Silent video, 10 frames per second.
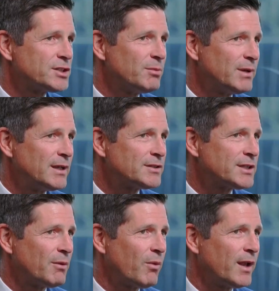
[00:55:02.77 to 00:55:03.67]
to me is
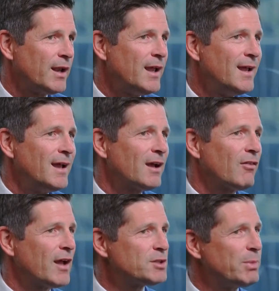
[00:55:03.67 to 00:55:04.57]
that when
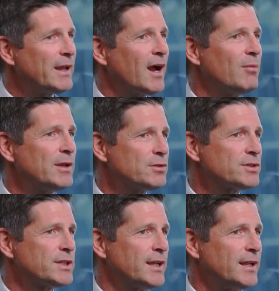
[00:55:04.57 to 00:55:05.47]
clients become
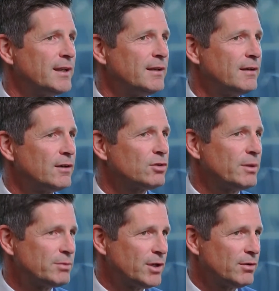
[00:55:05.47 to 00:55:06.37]
interested in
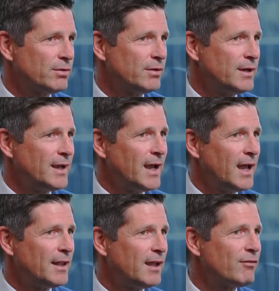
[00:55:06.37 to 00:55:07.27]
crypto
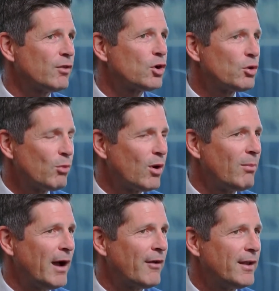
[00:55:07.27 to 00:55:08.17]
and they've learned more
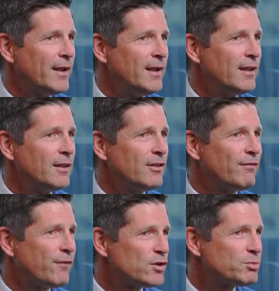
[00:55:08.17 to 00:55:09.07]
about it, the
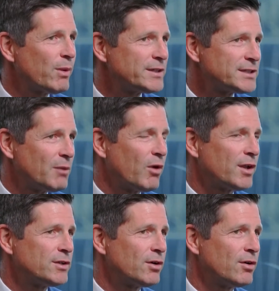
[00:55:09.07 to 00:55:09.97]
first place they
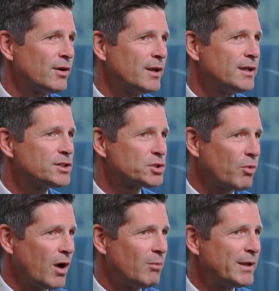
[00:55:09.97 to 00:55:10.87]
want to turn is
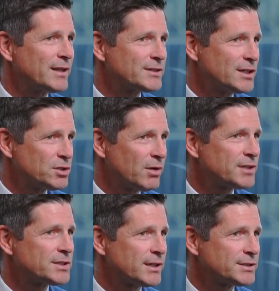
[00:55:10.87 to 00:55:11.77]
Schwab, because they
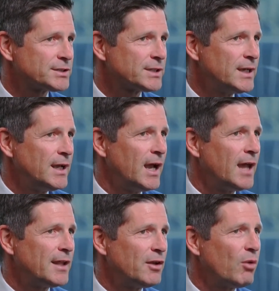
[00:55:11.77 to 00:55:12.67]
trust us
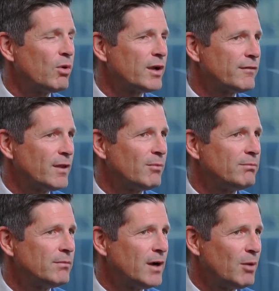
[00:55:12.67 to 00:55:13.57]
and they know we'll give them
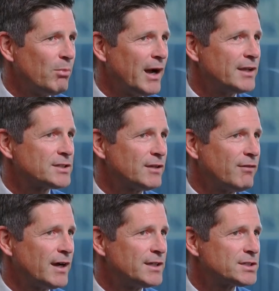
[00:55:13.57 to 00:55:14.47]
unbiased
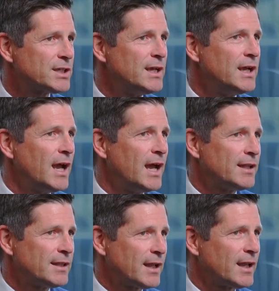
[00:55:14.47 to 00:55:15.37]
advice and
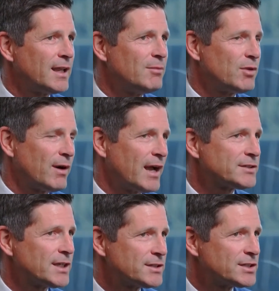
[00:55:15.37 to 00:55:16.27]
that they can keep their
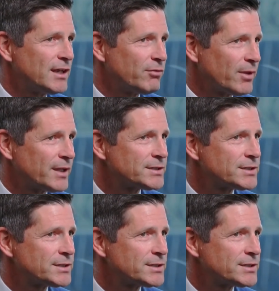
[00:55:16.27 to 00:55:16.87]
assets safe with us.